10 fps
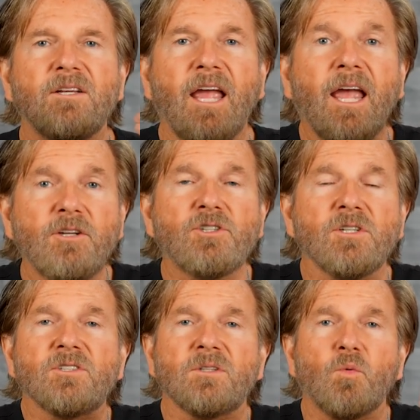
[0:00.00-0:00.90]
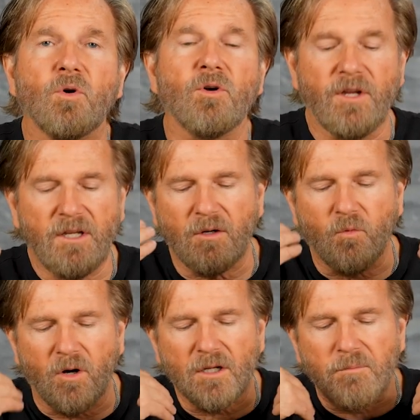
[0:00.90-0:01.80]
anxious and worried can
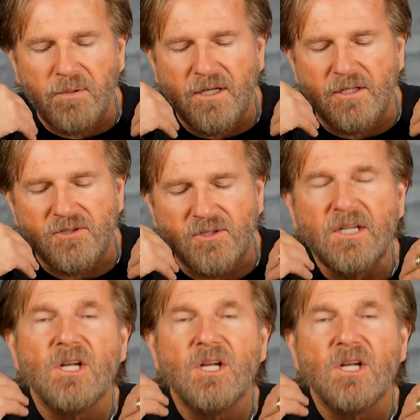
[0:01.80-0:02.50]
walk in peace.